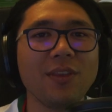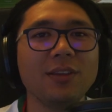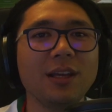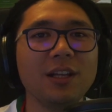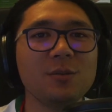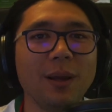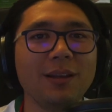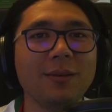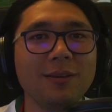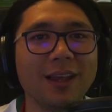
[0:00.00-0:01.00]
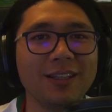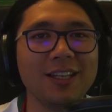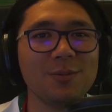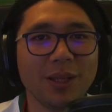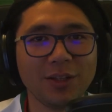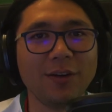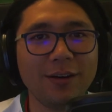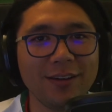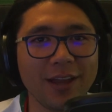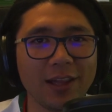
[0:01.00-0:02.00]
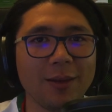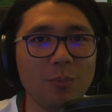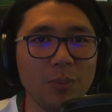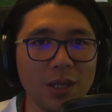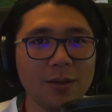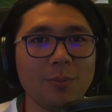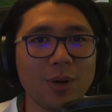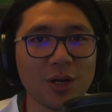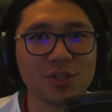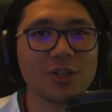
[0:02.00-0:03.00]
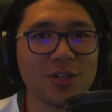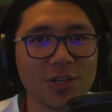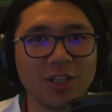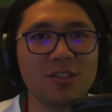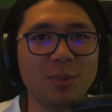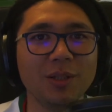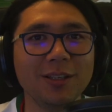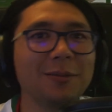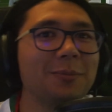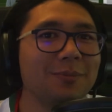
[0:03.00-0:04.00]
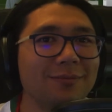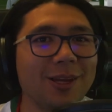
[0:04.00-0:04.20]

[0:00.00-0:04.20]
and that is better than me plus ChatGPT.